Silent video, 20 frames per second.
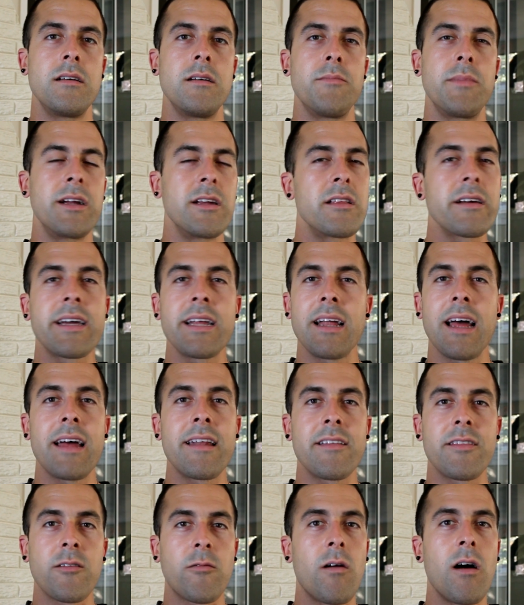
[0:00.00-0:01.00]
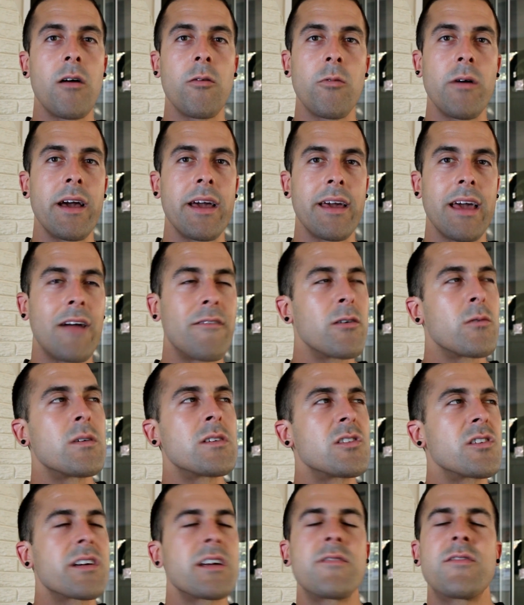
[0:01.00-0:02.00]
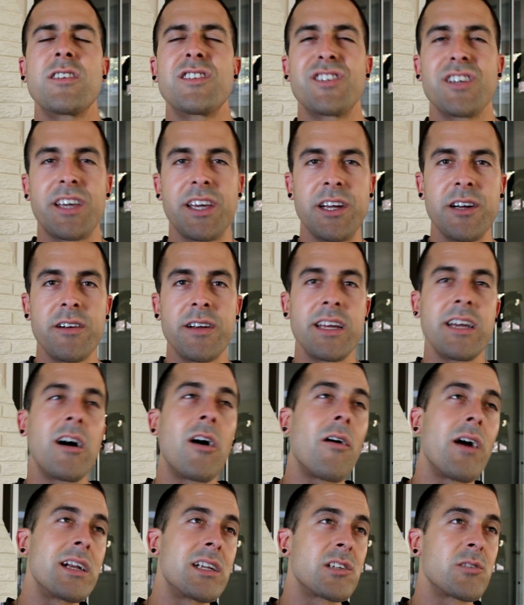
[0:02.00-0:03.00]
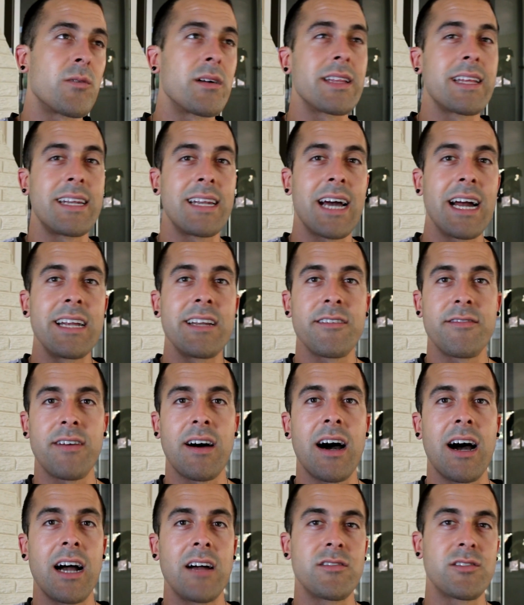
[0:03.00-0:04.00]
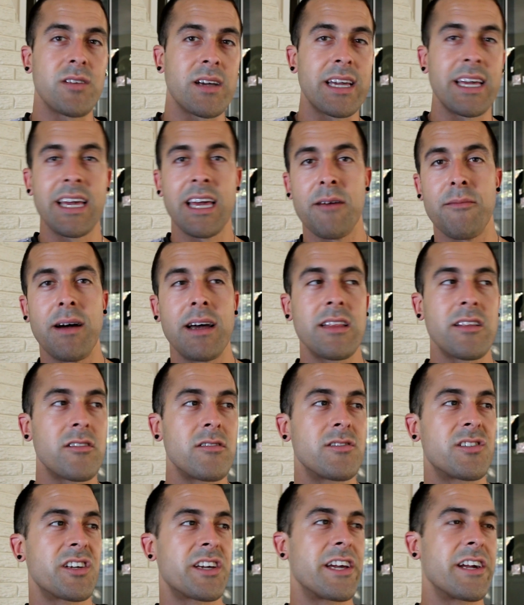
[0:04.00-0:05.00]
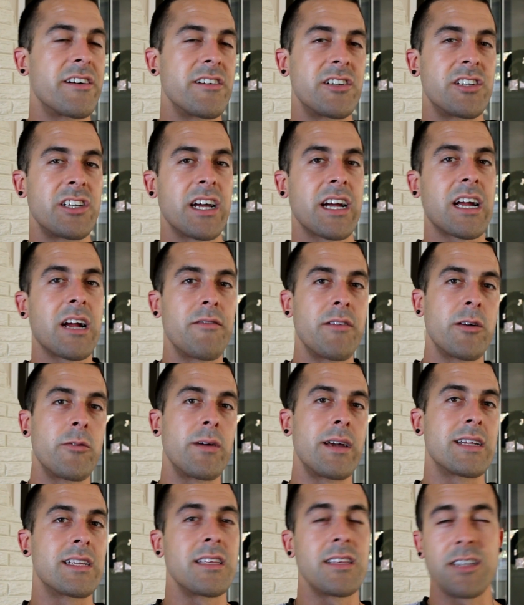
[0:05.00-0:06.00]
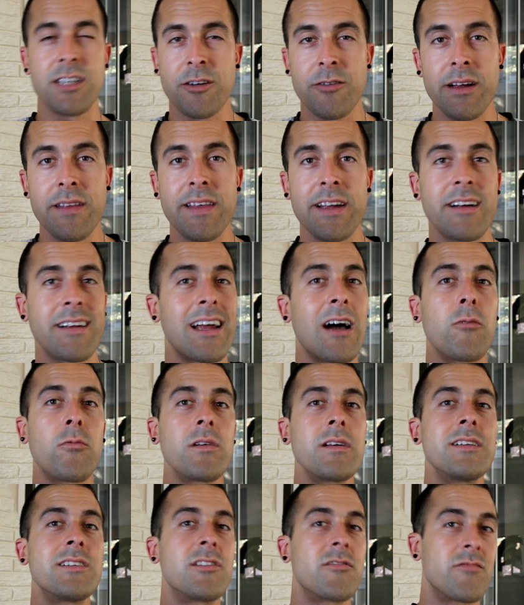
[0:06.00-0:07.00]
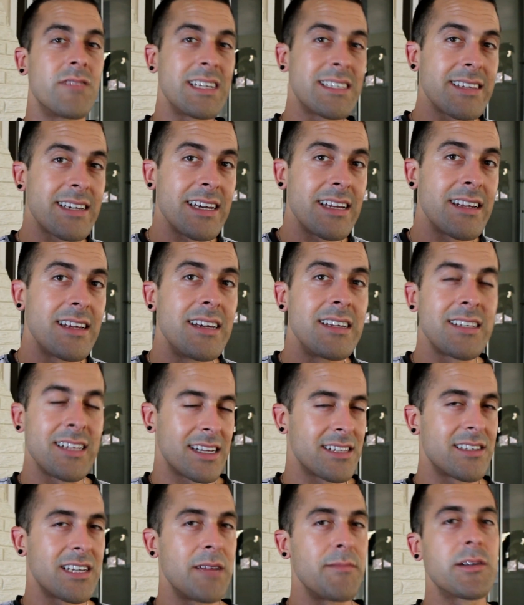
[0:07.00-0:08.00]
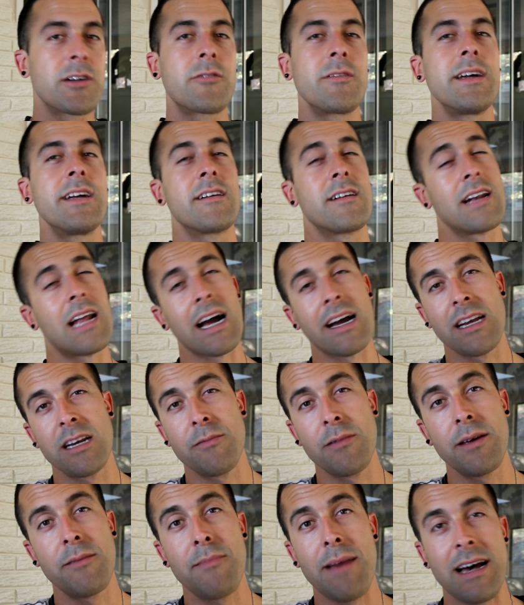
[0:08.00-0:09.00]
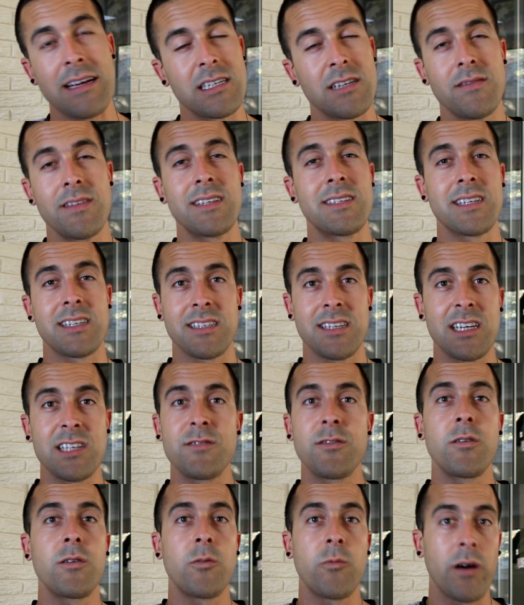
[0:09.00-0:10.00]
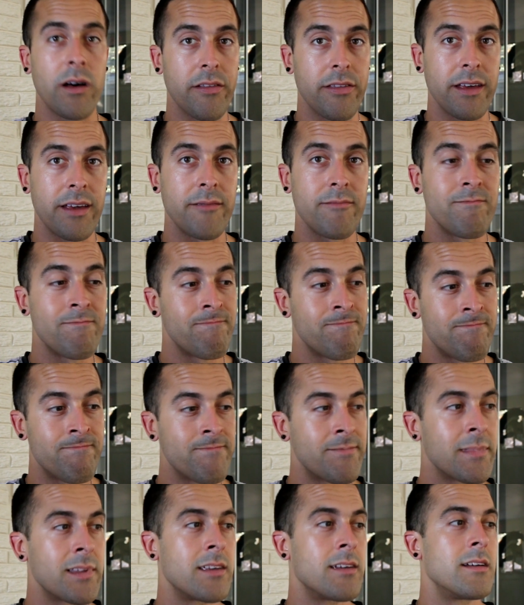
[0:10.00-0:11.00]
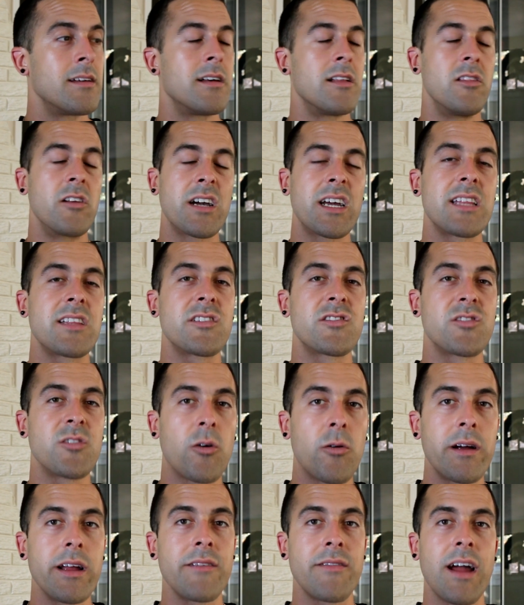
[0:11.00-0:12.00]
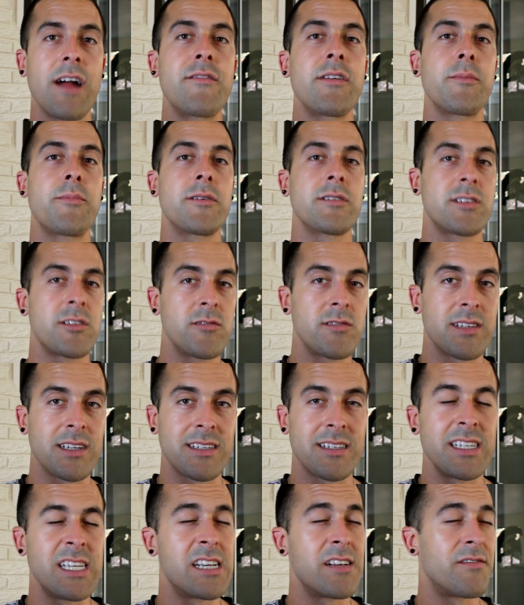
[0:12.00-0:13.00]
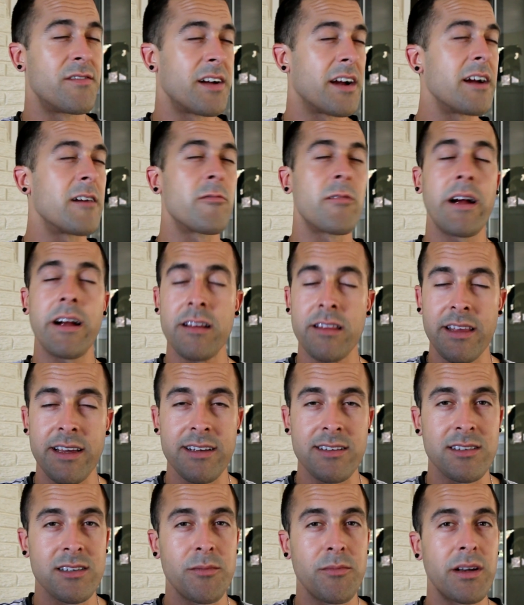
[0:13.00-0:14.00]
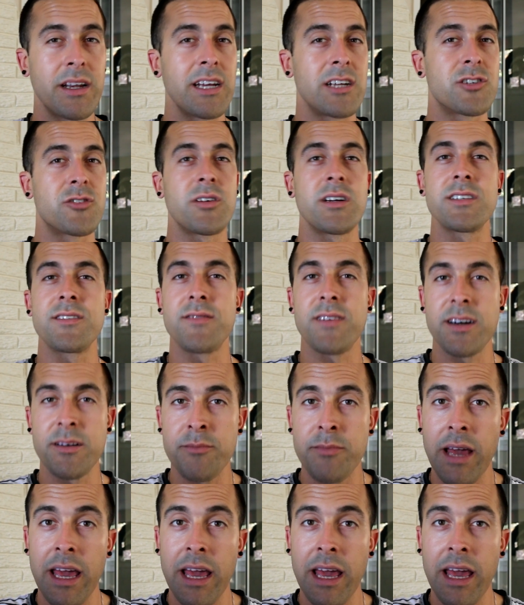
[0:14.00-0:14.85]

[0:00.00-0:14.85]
but you're looking at it the wrong way. Everyone's looking for security. Oh, I just want the 9-to-5 so I can get my little secured check every week. To the degree that you're not willing to risk it, to that same degree you're not gonna be massively successful and wealthy. Look at the story of every person who succeeded. Very rarely is somebody a trust fund